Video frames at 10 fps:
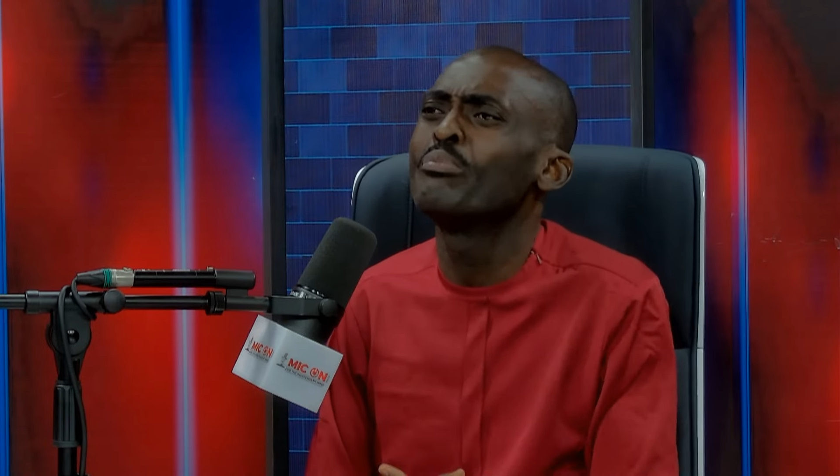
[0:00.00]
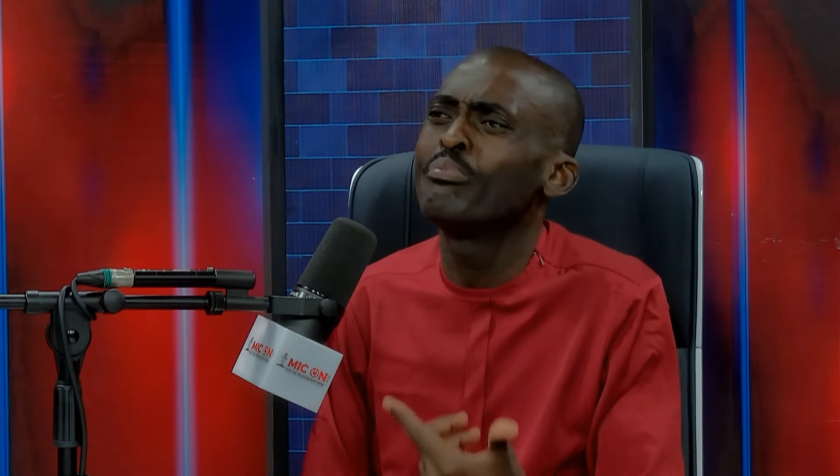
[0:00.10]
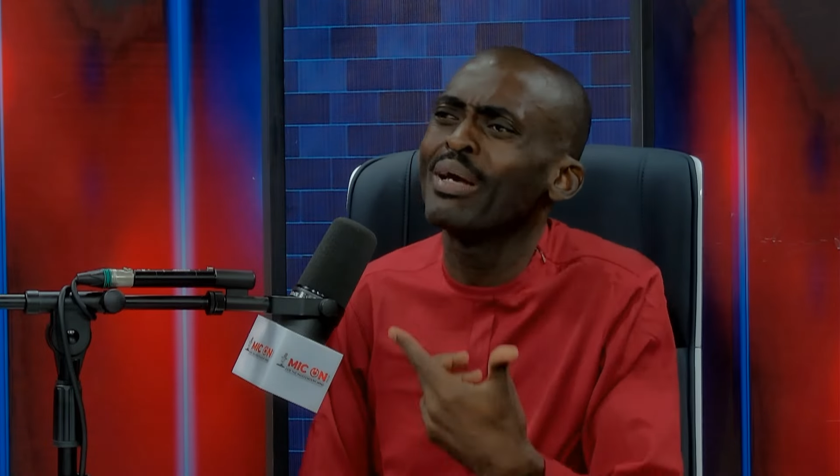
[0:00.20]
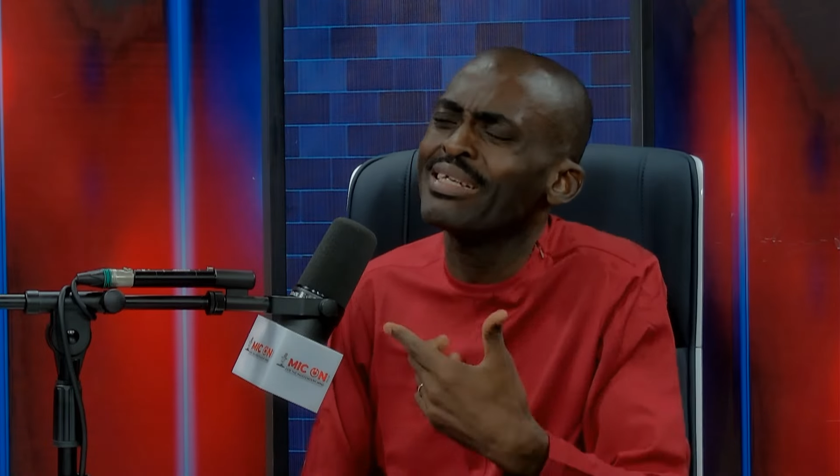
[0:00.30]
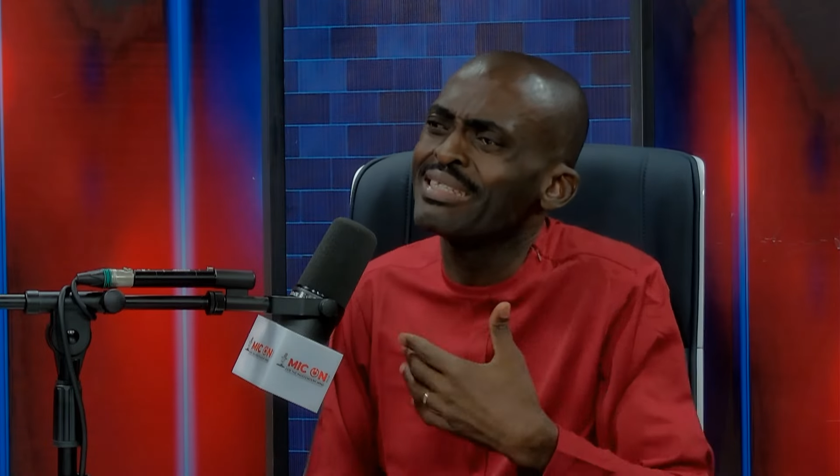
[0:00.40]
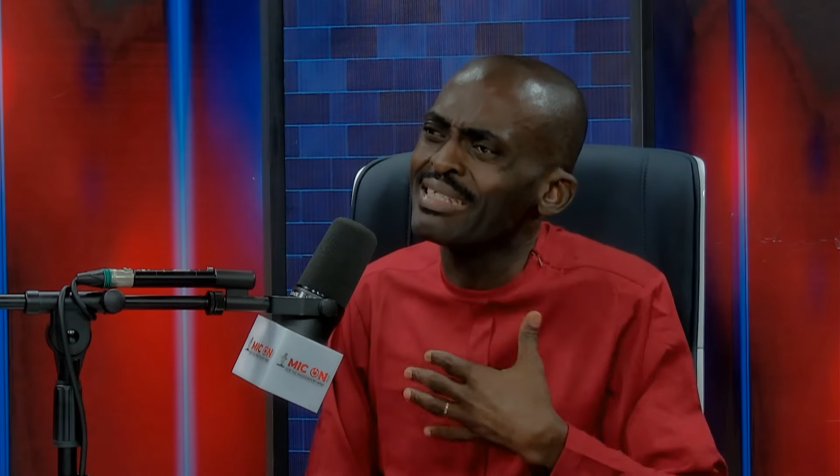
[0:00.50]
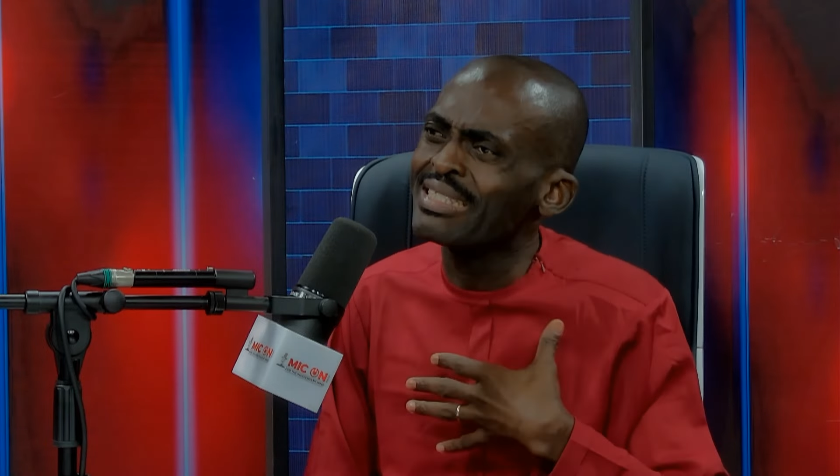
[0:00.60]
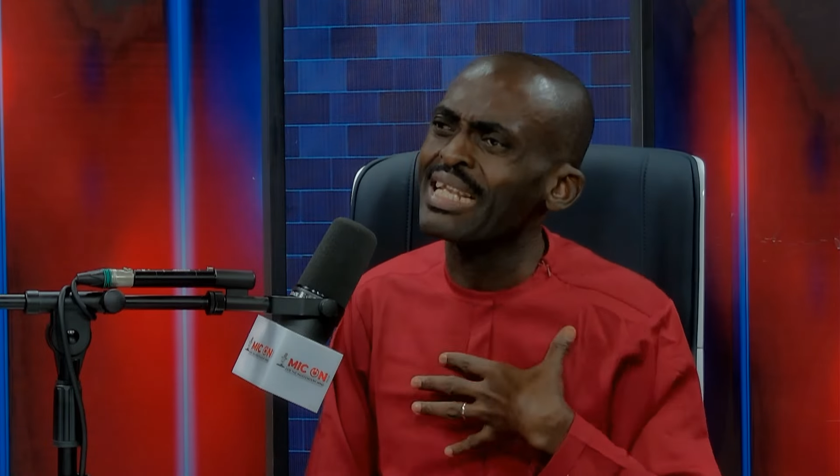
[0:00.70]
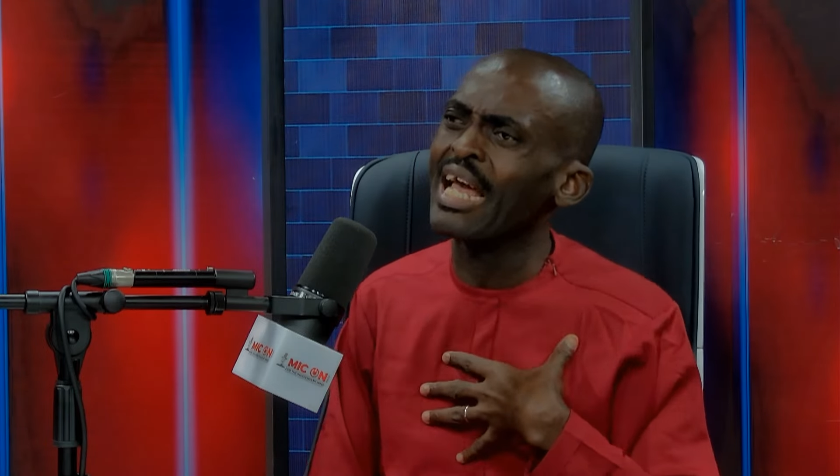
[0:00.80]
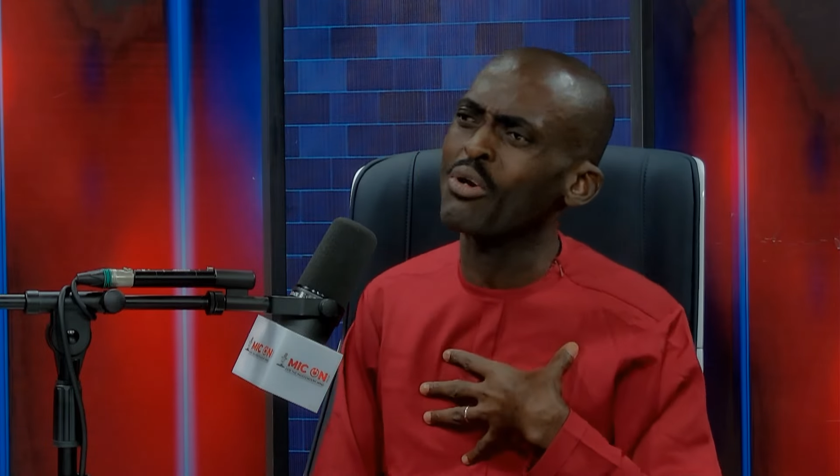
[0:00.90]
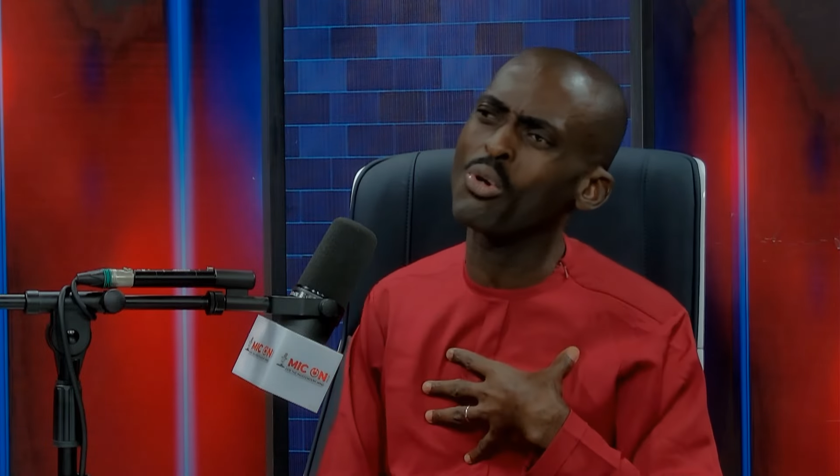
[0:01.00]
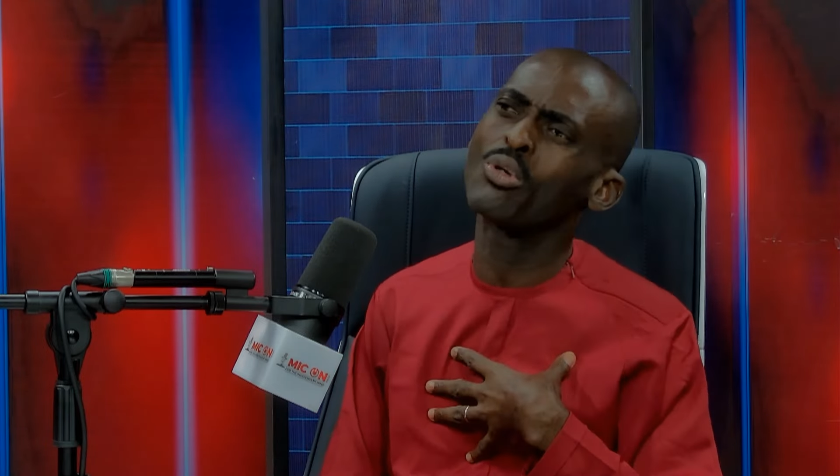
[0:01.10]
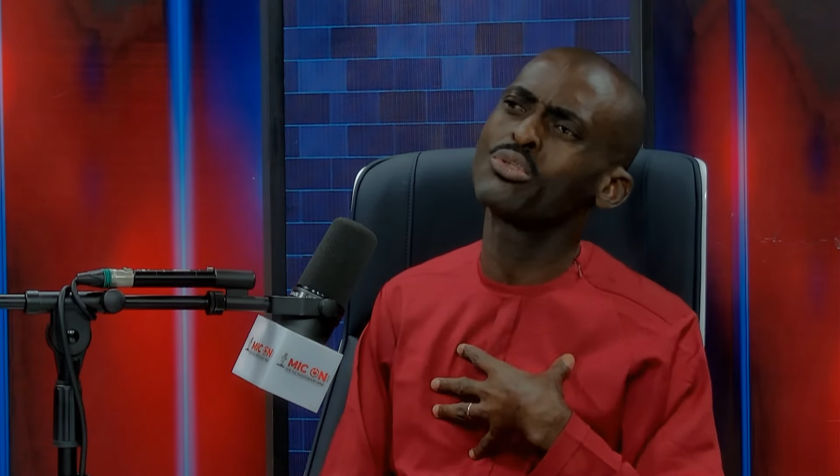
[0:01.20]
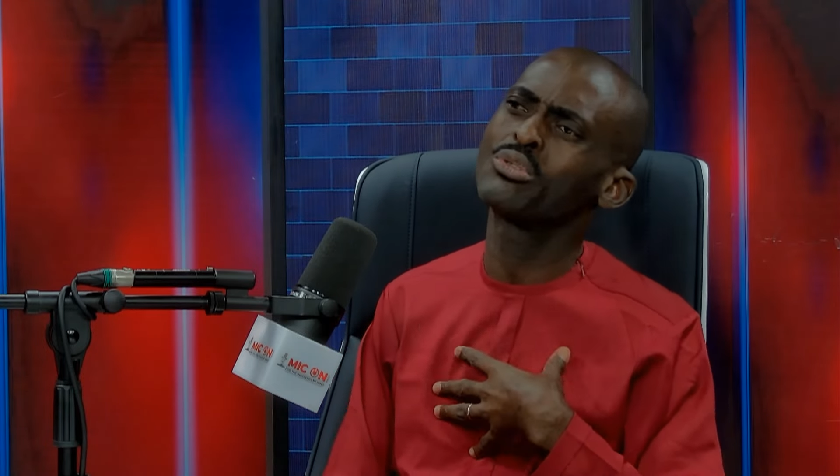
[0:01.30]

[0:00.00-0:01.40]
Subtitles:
persons like us,